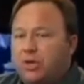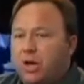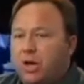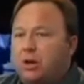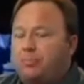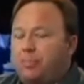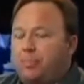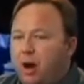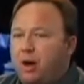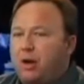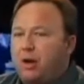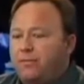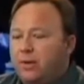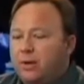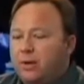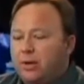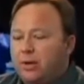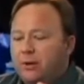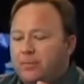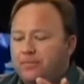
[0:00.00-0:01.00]
Let's go to part
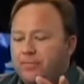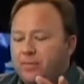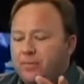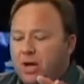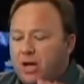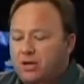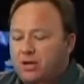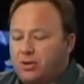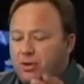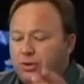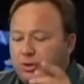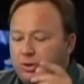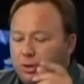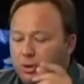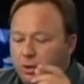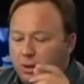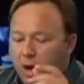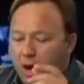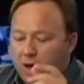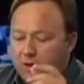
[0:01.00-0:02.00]
of
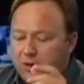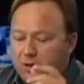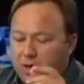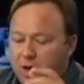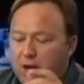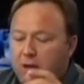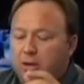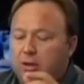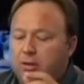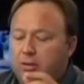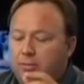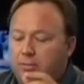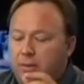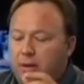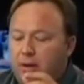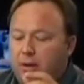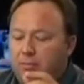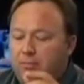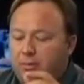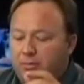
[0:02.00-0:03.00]
constitutional law scholar
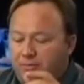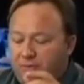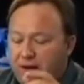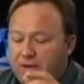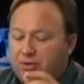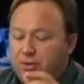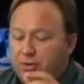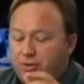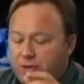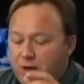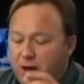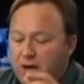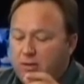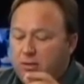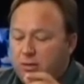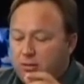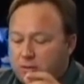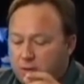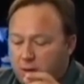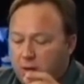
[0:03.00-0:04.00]
and professor
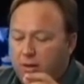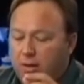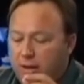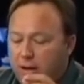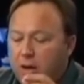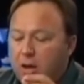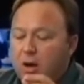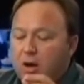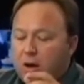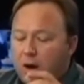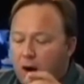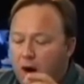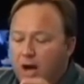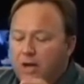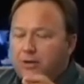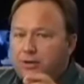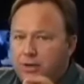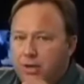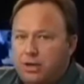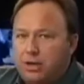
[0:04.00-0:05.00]
Jonathan Turley
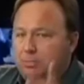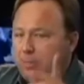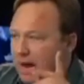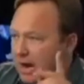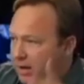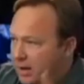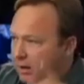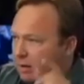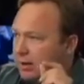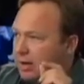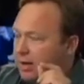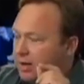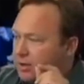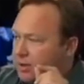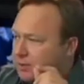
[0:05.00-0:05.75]
on C-SPAN. Here it